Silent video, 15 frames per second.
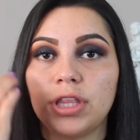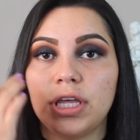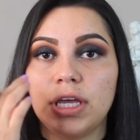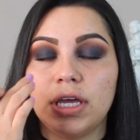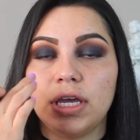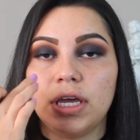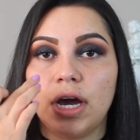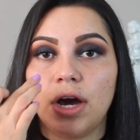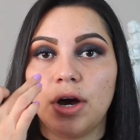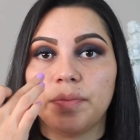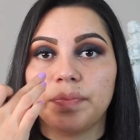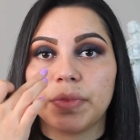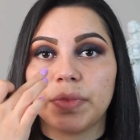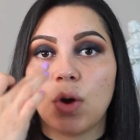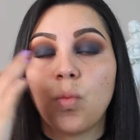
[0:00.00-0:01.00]
the
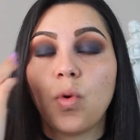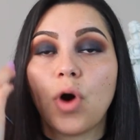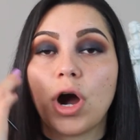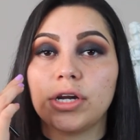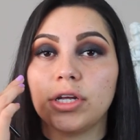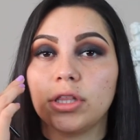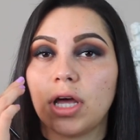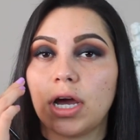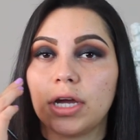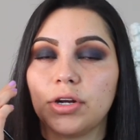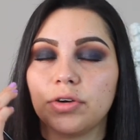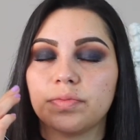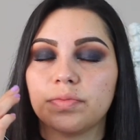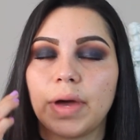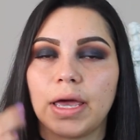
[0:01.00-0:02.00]
waterline
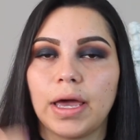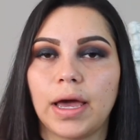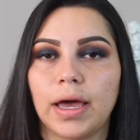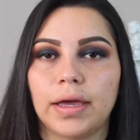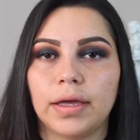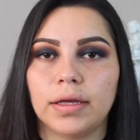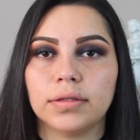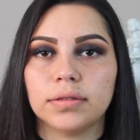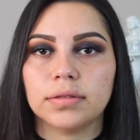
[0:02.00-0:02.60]
of my eye.